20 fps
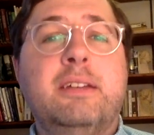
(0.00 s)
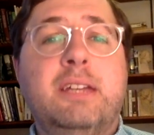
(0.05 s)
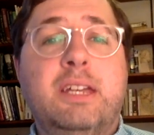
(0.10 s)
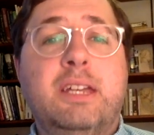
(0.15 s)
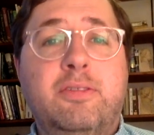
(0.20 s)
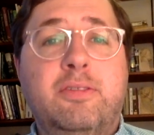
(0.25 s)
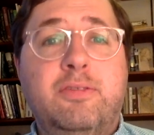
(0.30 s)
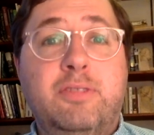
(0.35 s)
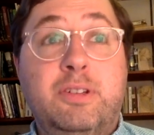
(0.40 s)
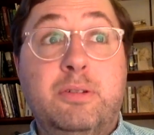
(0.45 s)

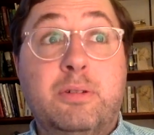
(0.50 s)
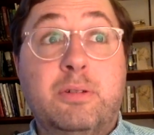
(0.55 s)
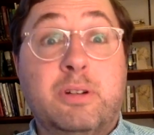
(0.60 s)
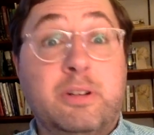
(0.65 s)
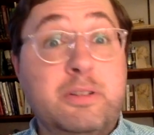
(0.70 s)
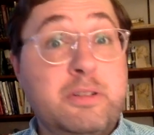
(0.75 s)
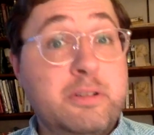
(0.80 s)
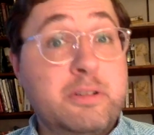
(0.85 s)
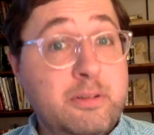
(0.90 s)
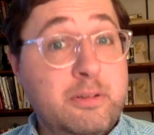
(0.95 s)
If you
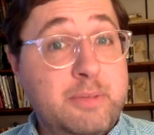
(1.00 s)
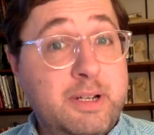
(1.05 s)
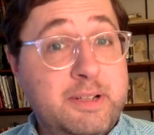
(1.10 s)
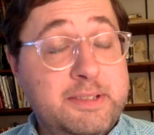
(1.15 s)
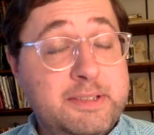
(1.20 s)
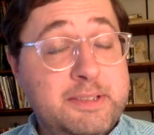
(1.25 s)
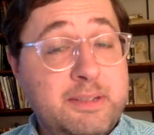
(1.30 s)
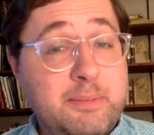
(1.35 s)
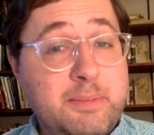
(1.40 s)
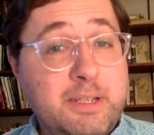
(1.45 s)
aren't sure
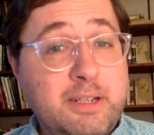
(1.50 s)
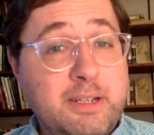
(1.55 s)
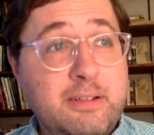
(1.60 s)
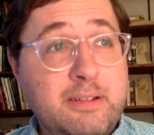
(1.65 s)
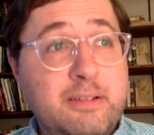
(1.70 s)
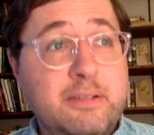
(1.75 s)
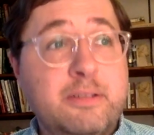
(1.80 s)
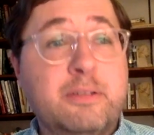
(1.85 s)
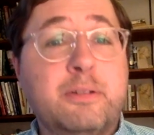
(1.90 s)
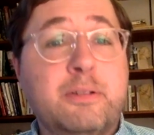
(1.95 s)
about
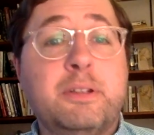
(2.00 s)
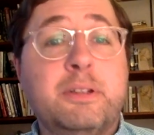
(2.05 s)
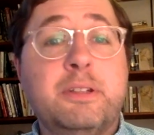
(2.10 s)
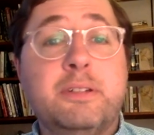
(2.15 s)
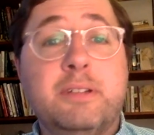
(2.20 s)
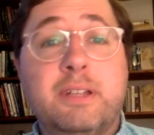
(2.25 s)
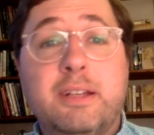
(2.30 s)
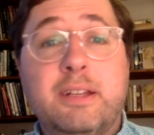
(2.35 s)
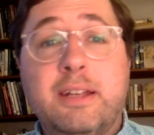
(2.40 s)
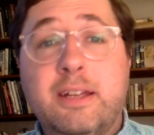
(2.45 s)
something, or you
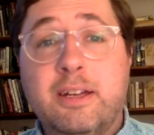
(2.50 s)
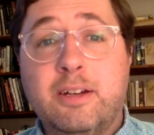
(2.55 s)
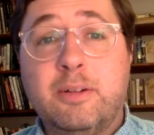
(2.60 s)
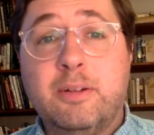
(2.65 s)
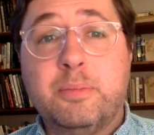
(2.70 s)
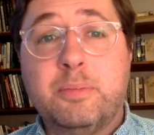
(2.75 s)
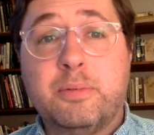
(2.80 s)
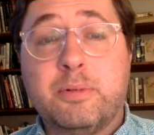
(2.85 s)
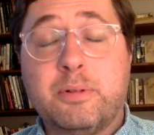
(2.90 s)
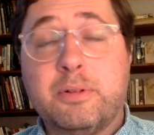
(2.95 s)
need
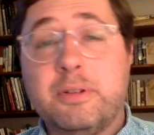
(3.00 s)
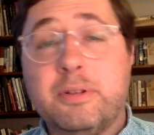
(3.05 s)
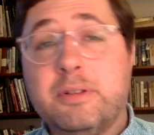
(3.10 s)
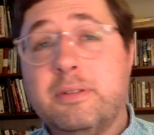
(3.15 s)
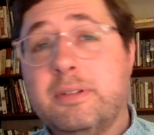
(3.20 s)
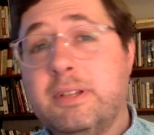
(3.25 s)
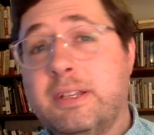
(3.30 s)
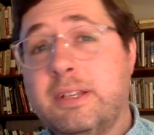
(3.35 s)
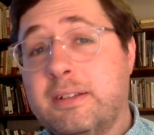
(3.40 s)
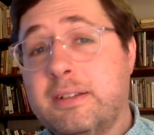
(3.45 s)
help, or you
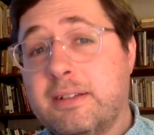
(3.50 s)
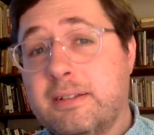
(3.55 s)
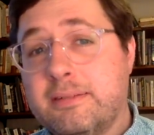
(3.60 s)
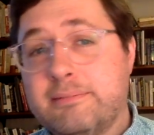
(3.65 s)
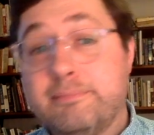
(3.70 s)
need